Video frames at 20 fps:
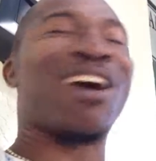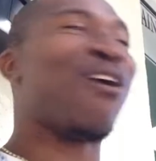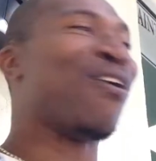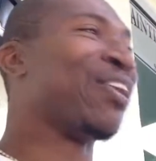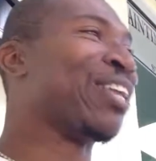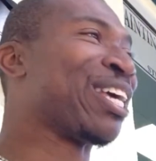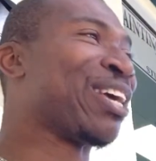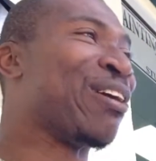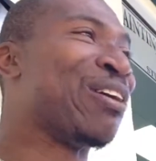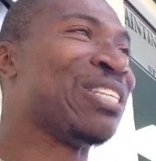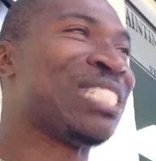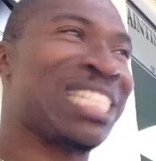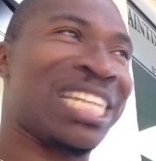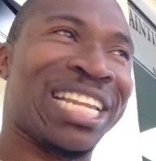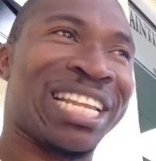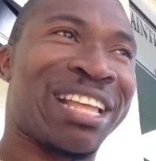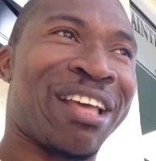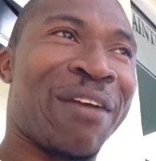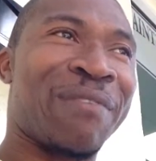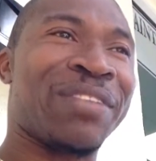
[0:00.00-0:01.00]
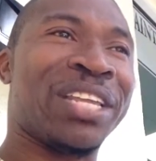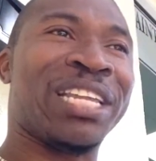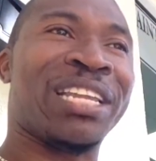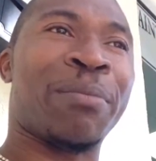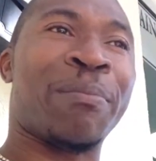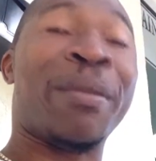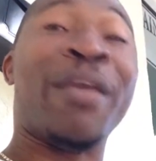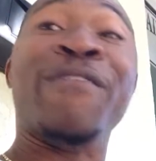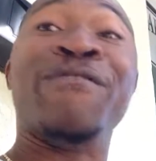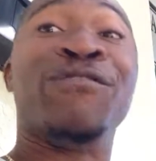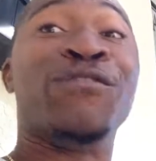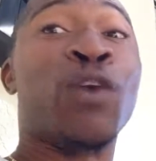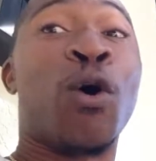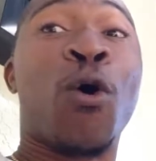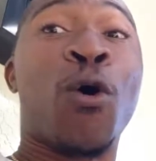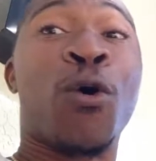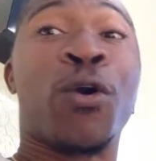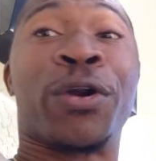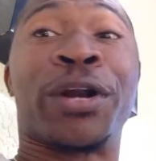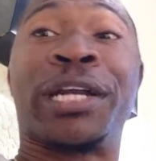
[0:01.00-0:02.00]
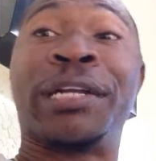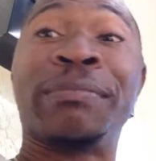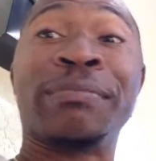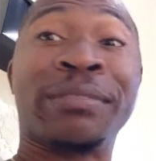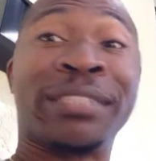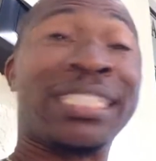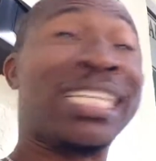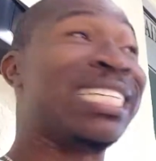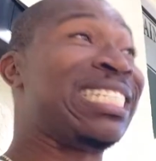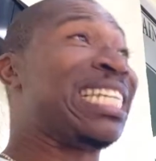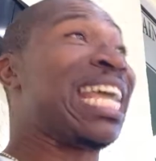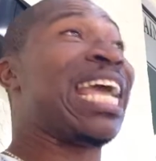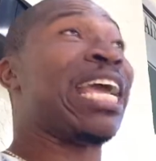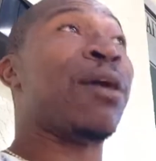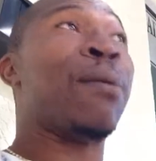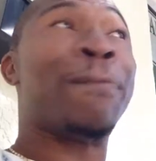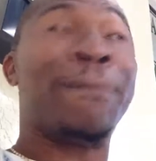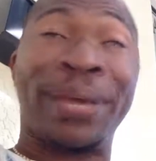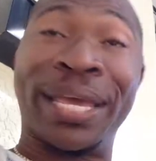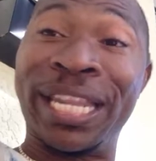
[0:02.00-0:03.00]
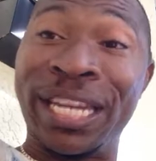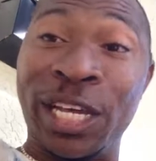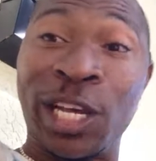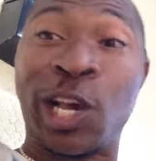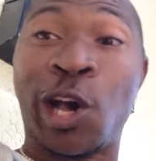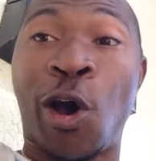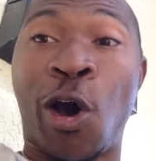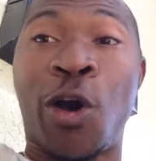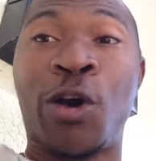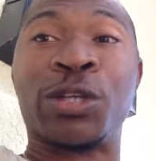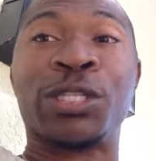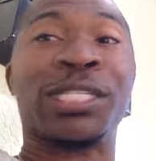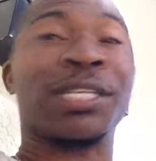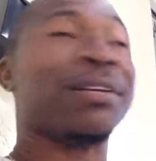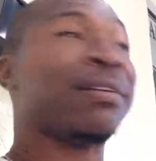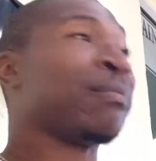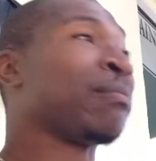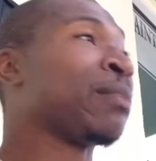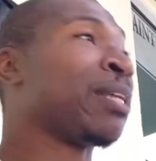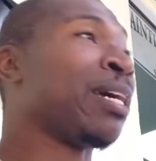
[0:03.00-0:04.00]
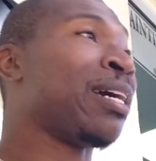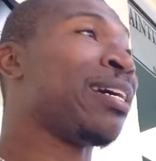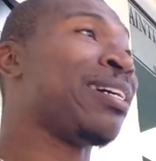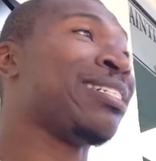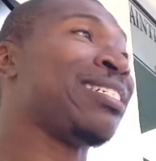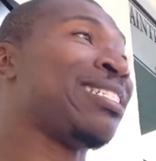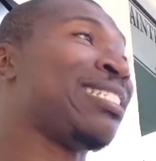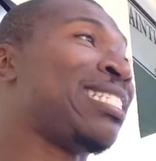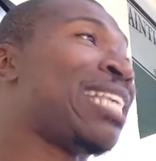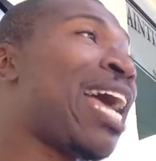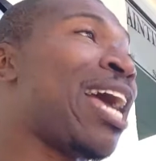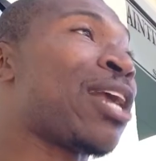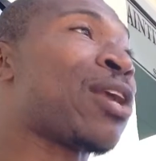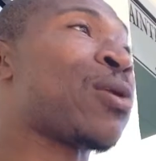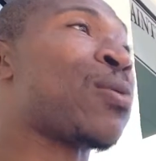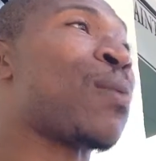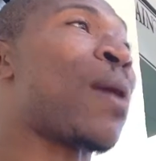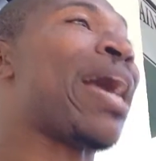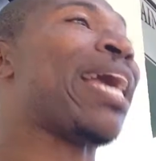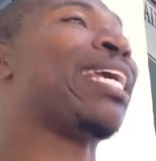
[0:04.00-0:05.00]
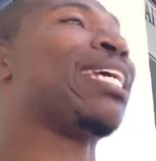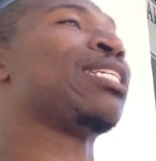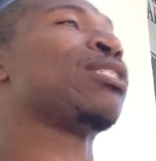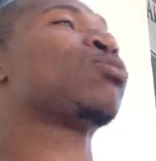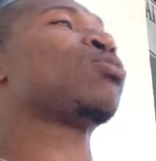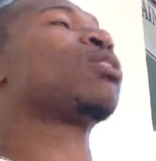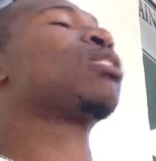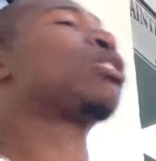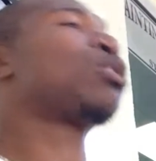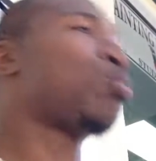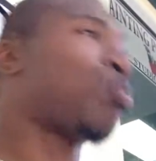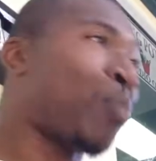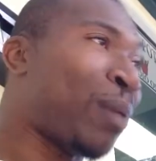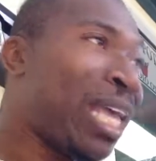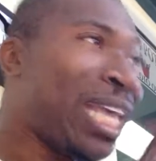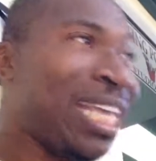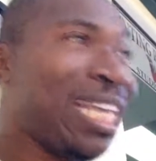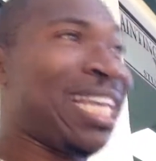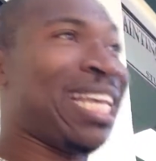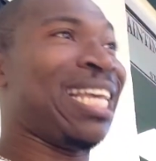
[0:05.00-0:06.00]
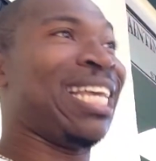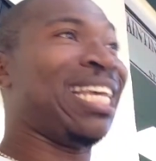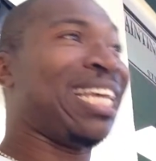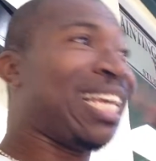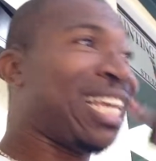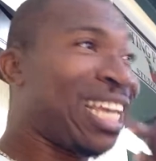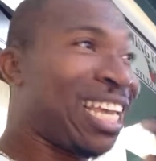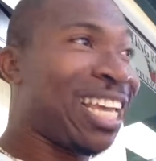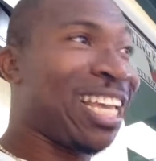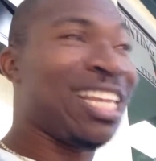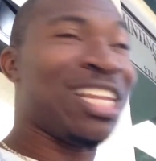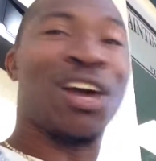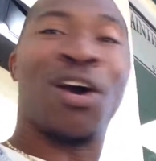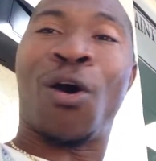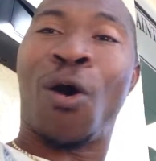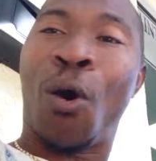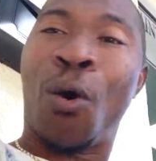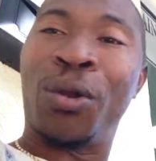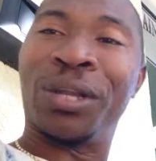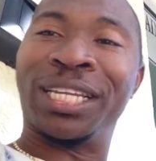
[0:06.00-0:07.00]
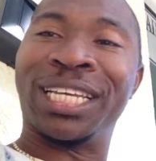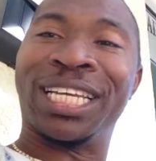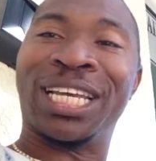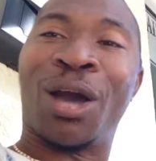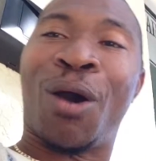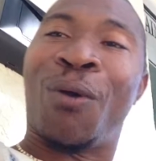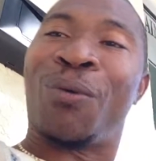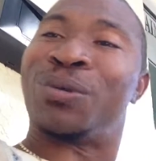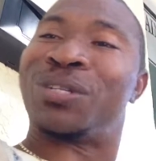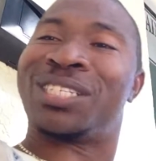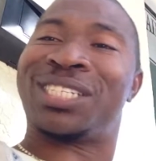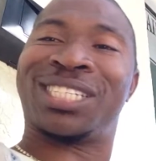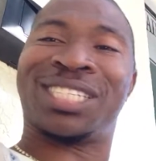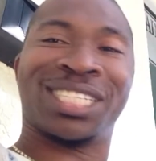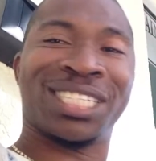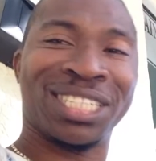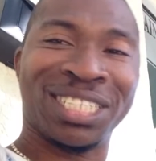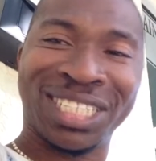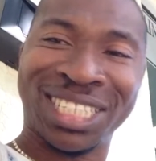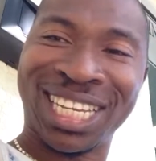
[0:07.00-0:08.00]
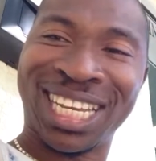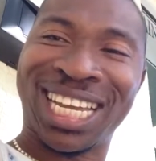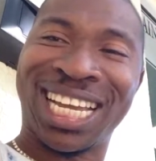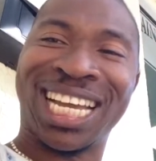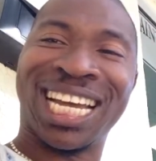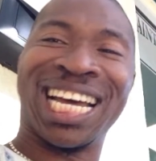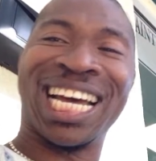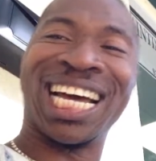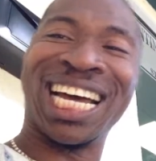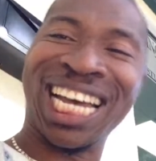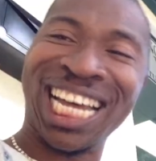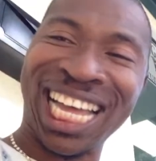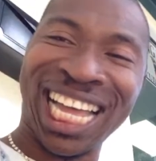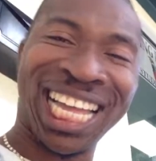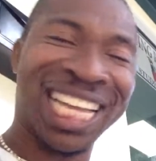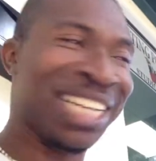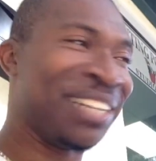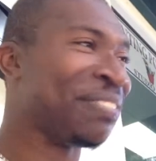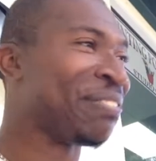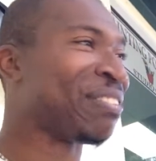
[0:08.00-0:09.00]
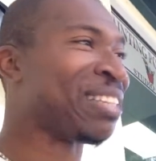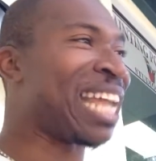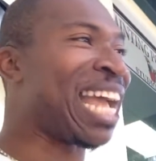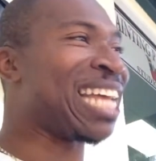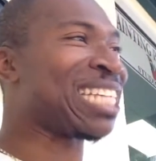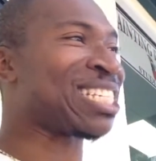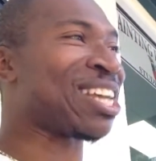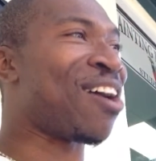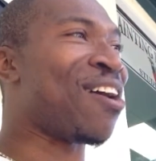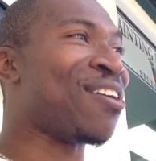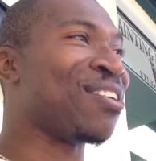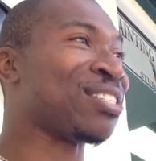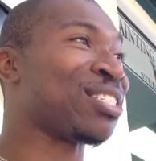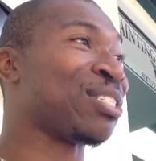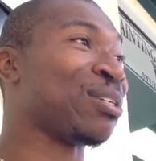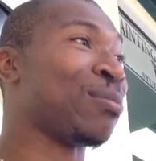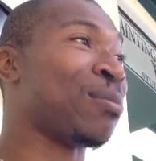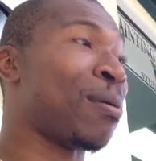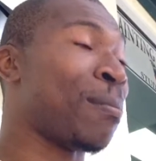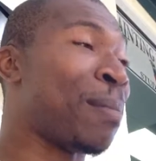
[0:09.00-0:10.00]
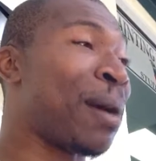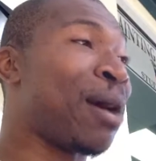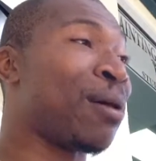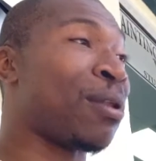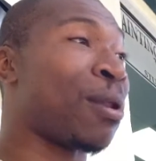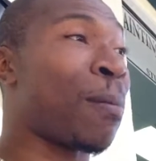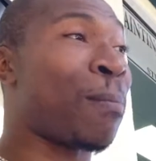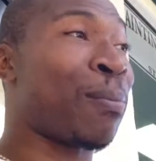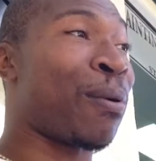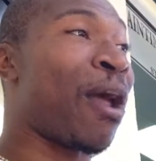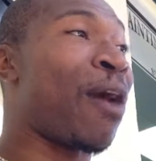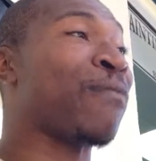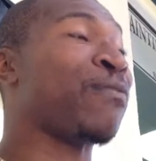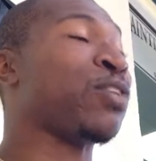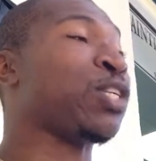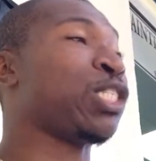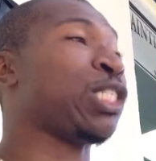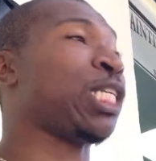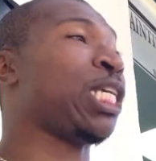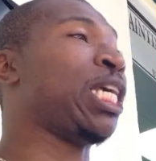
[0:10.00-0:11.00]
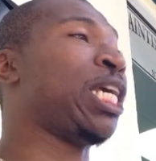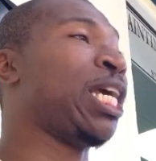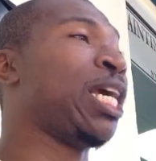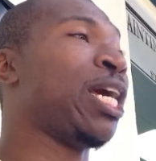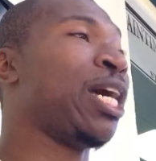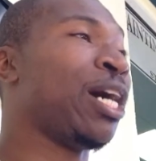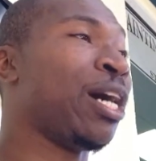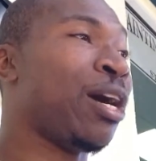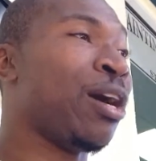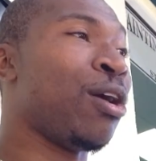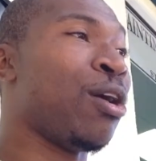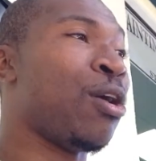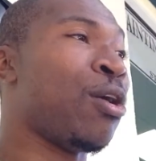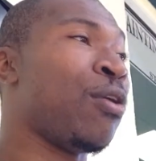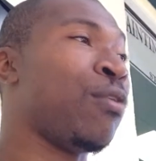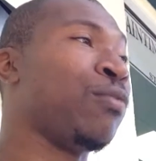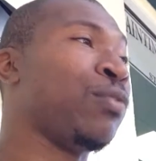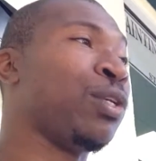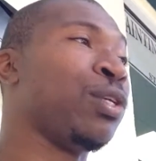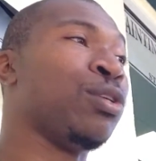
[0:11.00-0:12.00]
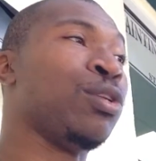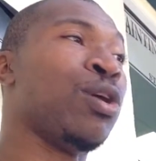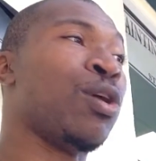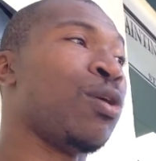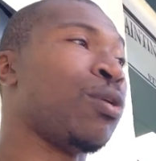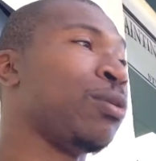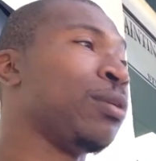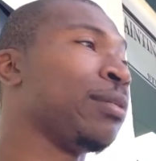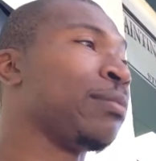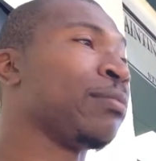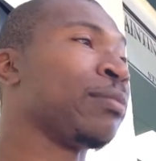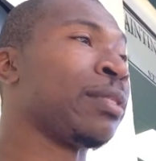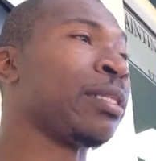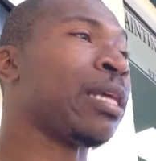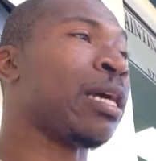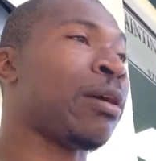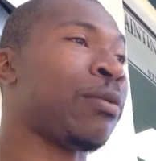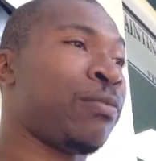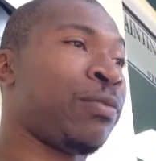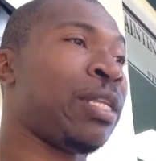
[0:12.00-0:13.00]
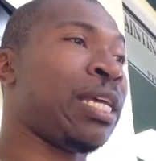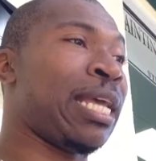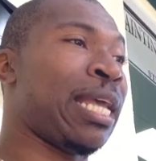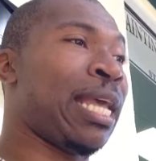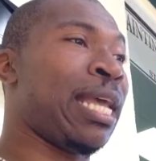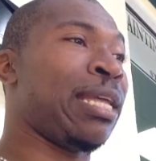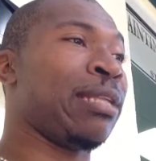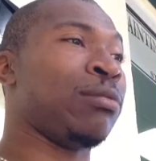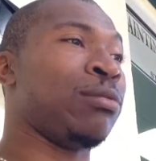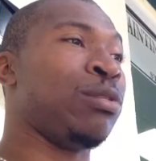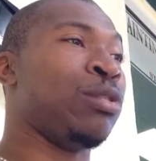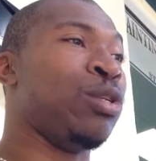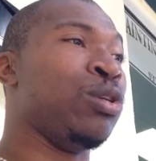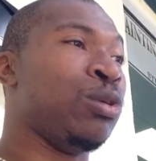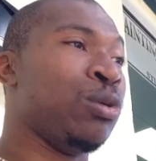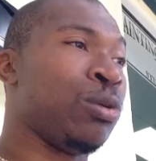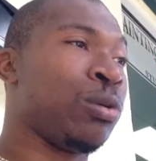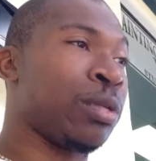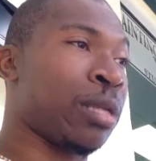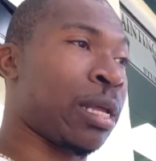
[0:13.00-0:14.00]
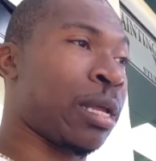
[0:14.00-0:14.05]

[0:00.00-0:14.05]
Holy Ghost didn't come in before the day of Pentecost. Zacharias was speaking in the Holy Ghost. That's awesome about the prophecy of, you know, of the new